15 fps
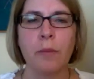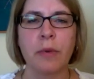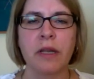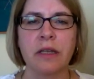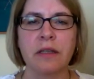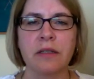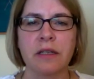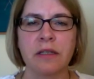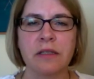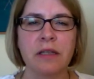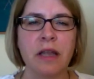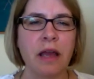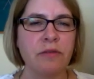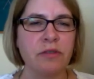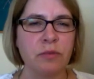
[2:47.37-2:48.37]
but it
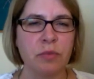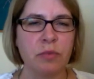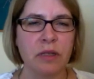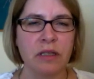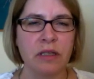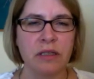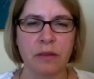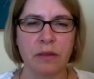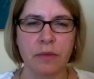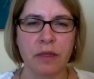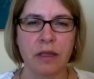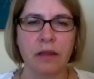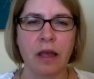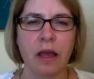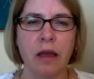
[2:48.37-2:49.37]
doesn't have to be
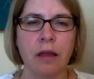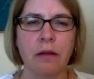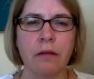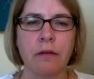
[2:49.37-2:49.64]
something that